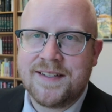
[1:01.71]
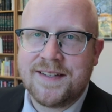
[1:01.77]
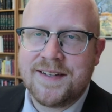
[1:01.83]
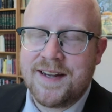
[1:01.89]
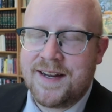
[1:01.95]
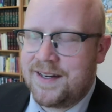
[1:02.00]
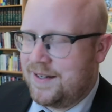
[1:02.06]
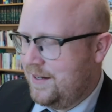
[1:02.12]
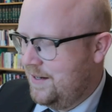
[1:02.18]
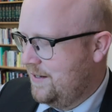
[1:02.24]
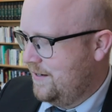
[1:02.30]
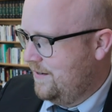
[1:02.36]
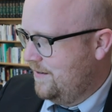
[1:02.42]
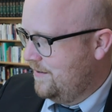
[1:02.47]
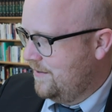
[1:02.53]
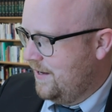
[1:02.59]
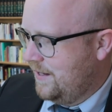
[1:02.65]
stuck
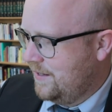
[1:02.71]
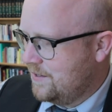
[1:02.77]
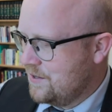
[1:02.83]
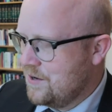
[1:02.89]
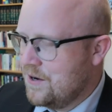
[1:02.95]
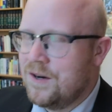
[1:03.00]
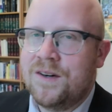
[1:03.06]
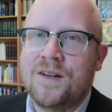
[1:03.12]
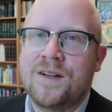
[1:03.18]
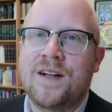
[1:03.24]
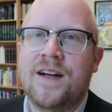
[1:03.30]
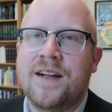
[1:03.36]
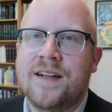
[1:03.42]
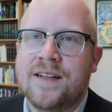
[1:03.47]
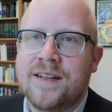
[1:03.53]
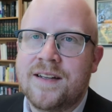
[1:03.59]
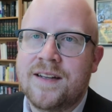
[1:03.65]
in that snarl
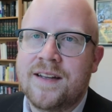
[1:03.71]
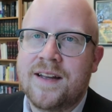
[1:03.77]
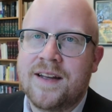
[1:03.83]
and